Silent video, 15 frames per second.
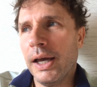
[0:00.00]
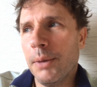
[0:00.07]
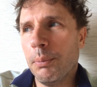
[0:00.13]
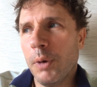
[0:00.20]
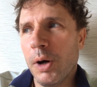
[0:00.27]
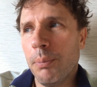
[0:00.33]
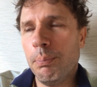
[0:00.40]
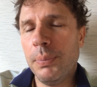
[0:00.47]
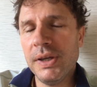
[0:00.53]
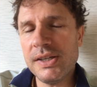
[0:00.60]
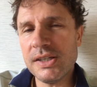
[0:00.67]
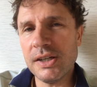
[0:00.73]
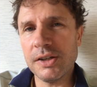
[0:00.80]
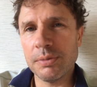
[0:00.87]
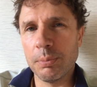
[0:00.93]
And my
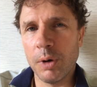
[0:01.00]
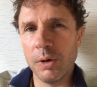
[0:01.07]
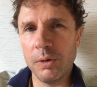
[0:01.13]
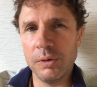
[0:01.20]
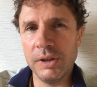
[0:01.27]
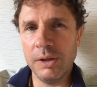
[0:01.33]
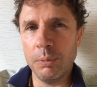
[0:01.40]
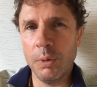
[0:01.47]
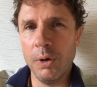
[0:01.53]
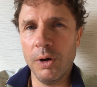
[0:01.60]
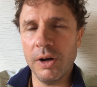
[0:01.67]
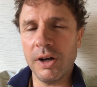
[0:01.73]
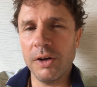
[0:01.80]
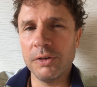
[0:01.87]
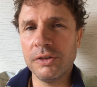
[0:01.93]
business model didn't
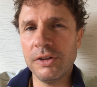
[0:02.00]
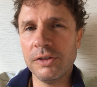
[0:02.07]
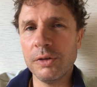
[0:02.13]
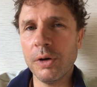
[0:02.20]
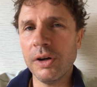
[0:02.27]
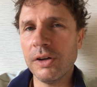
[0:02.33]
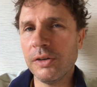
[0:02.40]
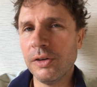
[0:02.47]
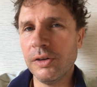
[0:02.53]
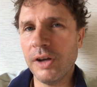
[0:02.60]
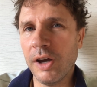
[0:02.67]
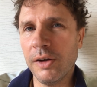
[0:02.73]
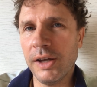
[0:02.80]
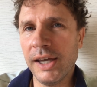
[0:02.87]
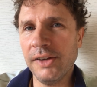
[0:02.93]
work. I was just trying to do
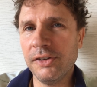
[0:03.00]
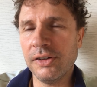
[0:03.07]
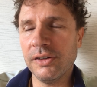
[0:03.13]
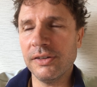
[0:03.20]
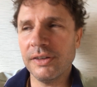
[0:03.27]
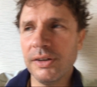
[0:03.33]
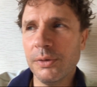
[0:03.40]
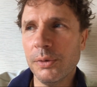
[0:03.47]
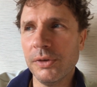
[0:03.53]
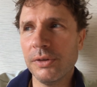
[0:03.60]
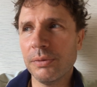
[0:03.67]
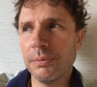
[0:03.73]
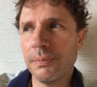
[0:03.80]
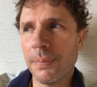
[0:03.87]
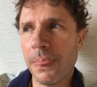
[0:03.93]
donations, and it
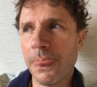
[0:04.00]
was